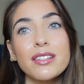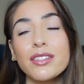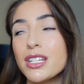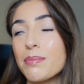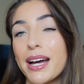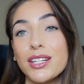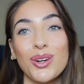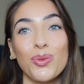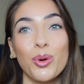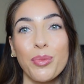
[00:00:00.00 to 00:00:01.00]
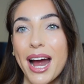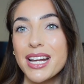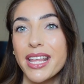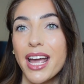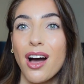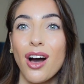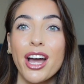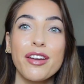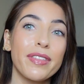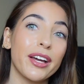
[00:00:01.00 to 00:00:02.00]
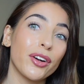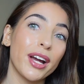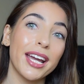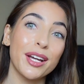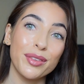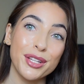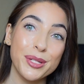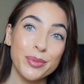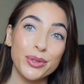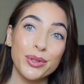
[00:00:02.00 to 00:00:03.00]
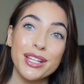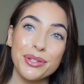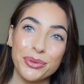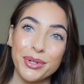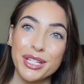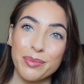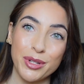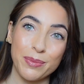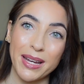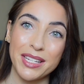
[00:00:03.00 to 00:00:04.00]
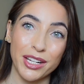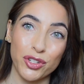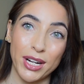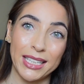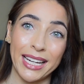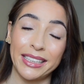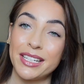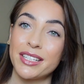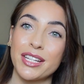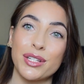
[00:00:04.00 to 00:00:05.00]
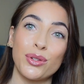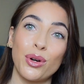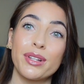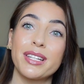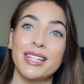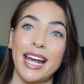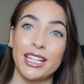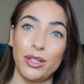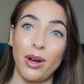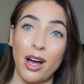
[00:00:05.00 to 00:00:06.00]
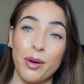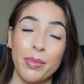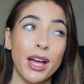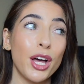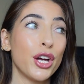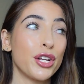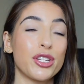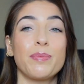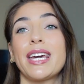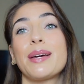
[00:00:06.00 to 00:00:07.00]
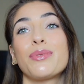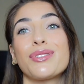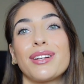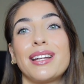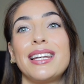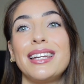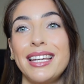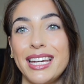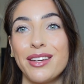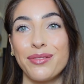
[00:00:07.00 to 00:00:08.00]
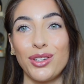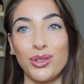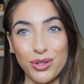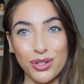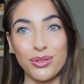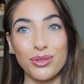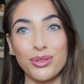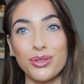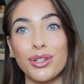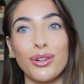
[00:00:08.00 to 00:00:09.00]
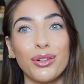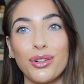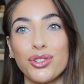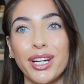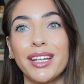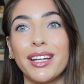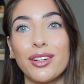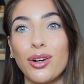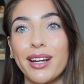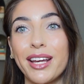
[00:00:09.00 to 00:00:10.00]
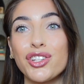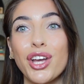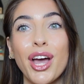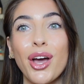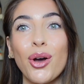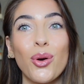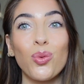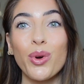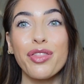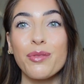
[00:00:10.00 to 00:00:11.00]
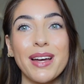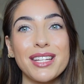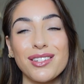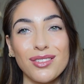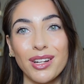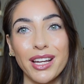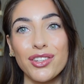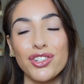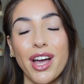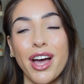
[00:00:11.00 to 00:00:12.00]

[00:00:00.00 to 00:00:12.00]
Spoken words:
doesn't matter what brand they are, if they're great, if they're small, it's always the most basic training, and it does not set you up to be able to leave your school or your training college with the best knowledge.